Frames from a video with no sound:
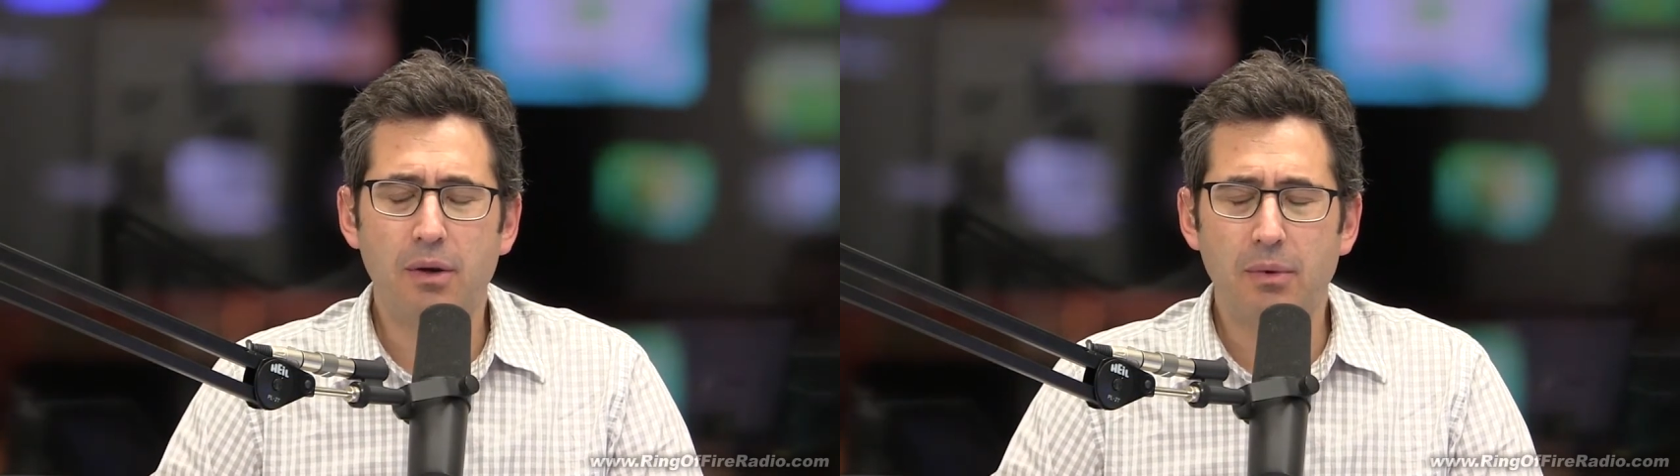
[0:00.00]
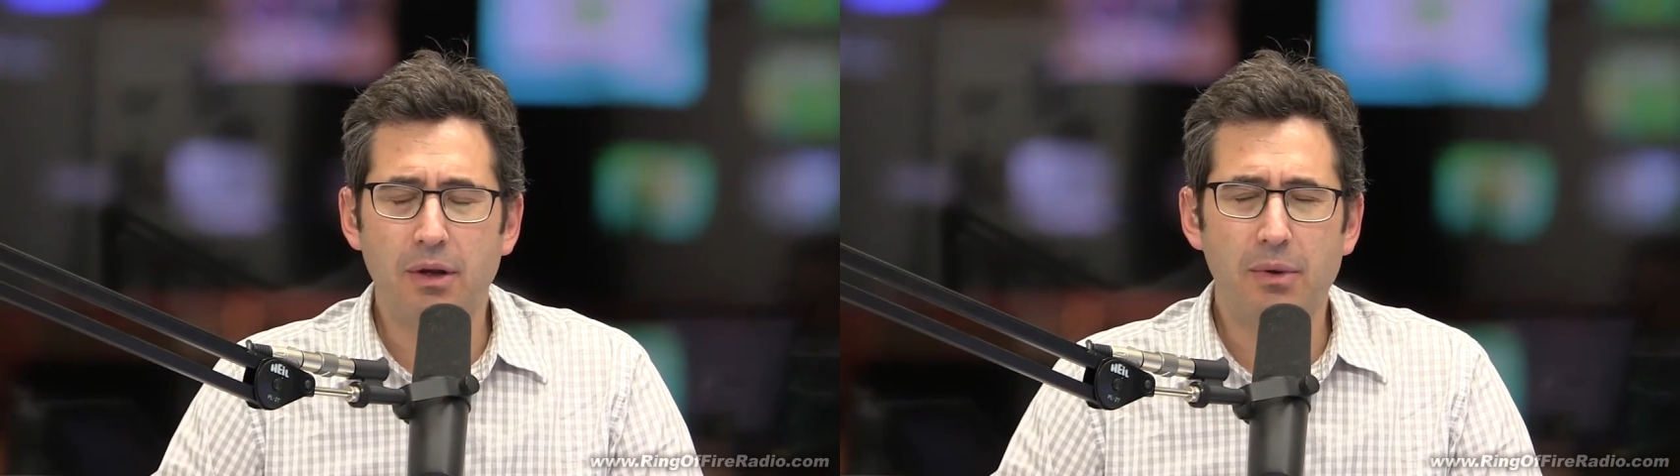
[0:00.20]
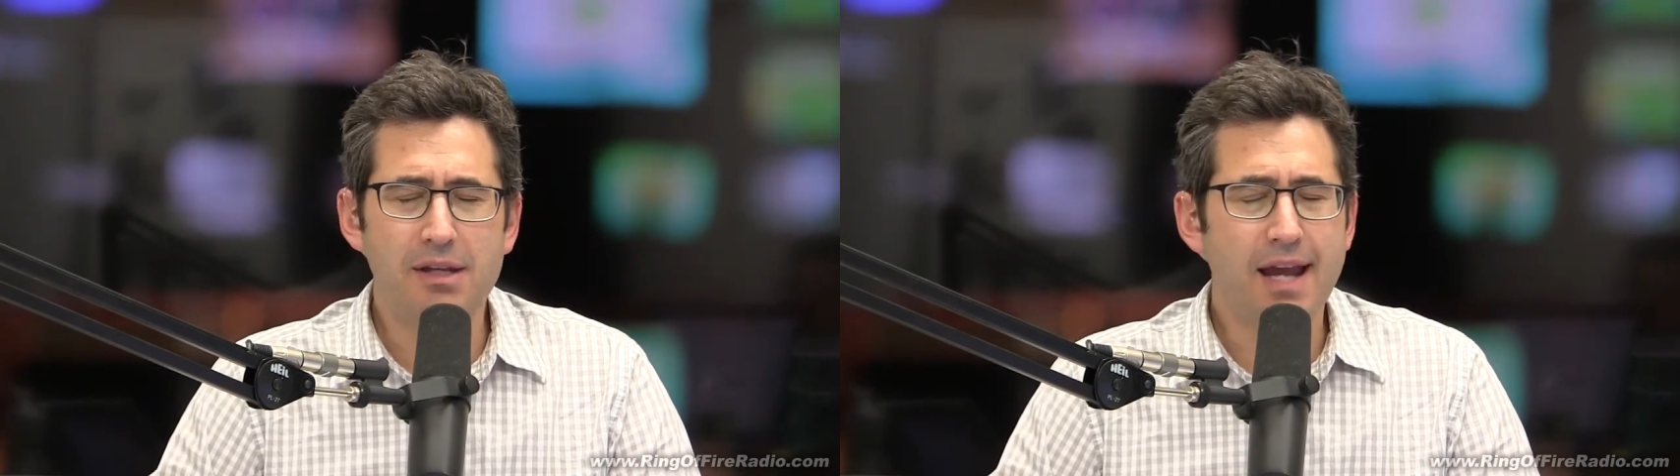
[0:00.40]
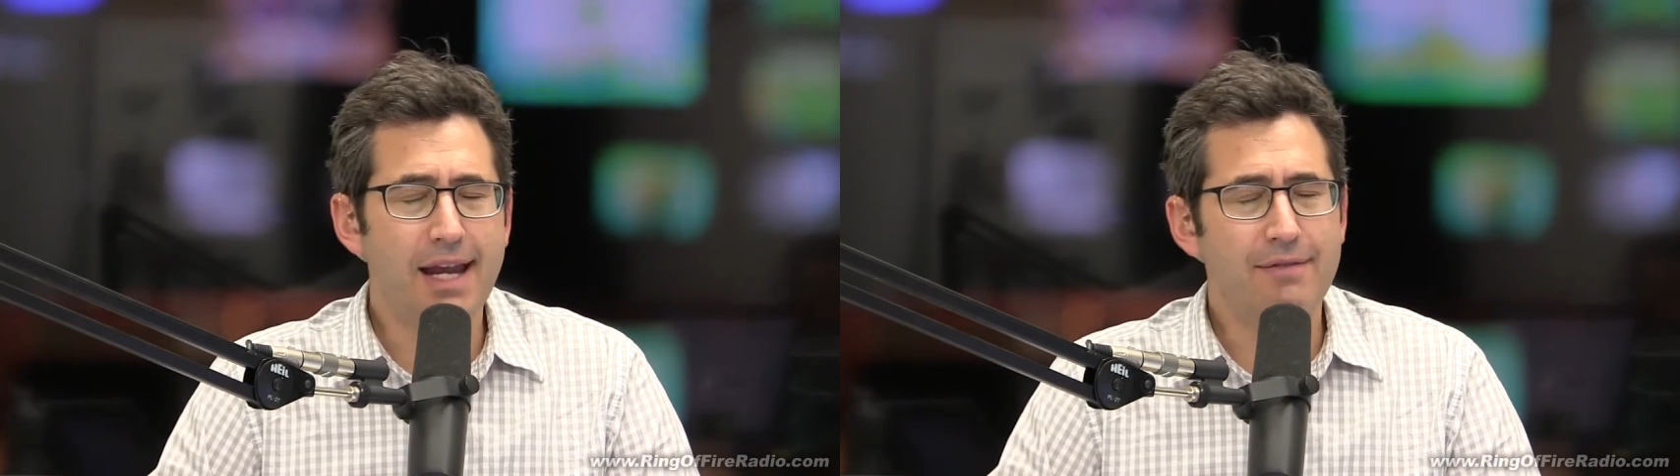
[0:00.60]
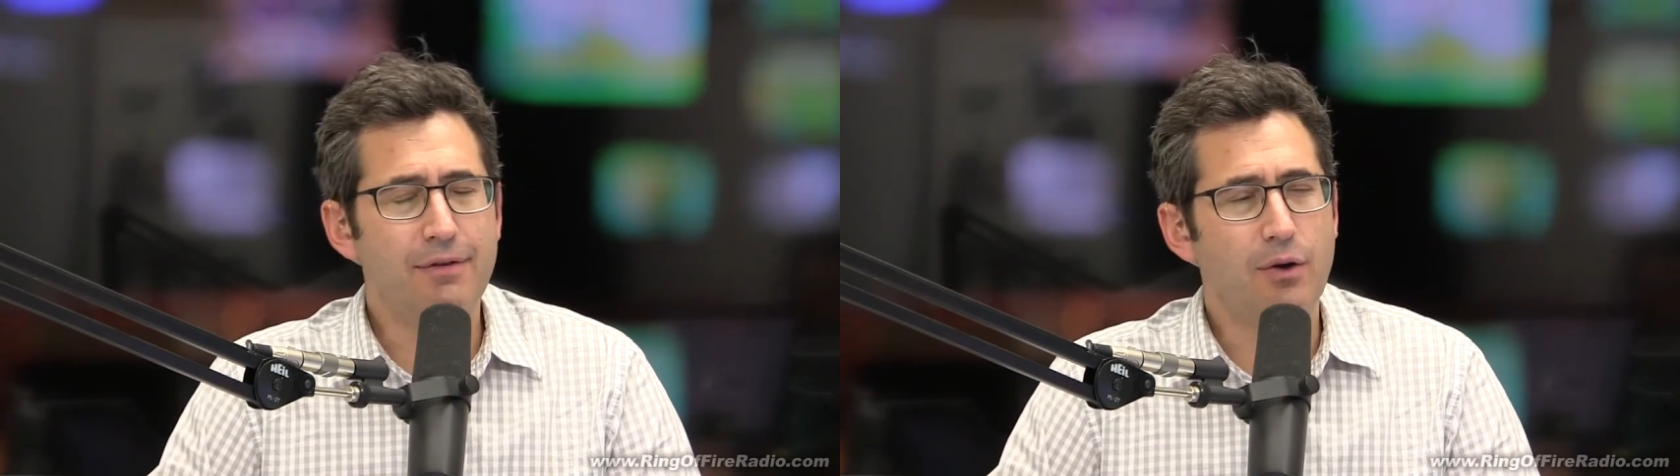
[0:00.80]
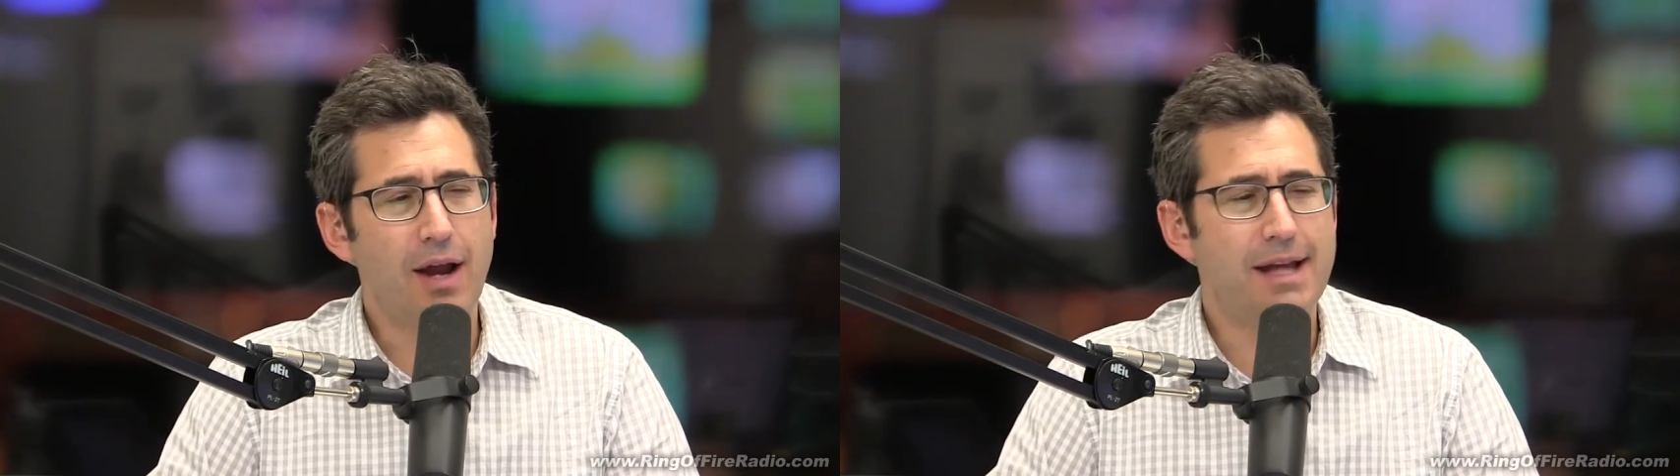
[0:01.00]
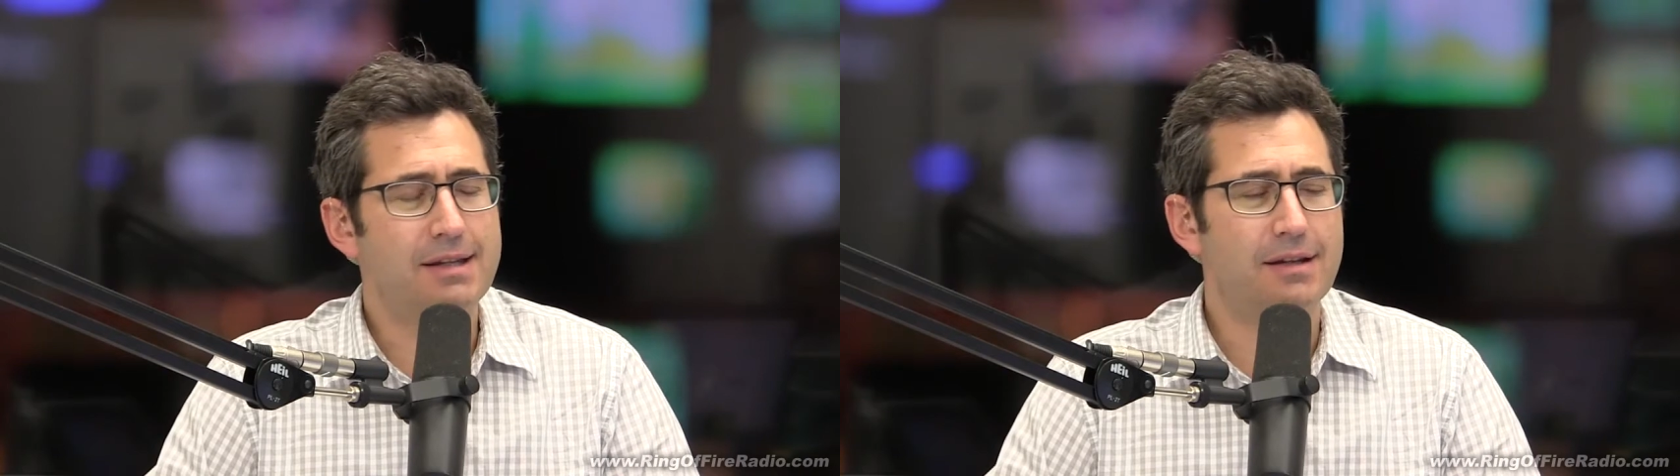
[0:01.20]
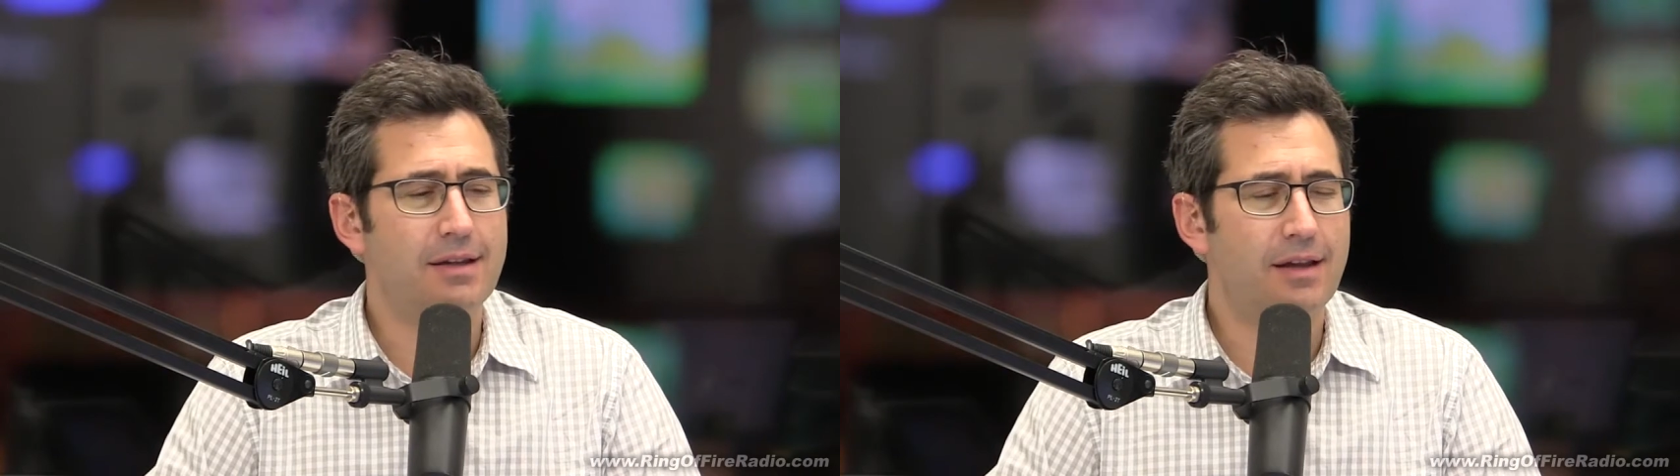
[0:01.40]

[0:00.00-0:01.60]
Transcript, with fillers: we we take it for granted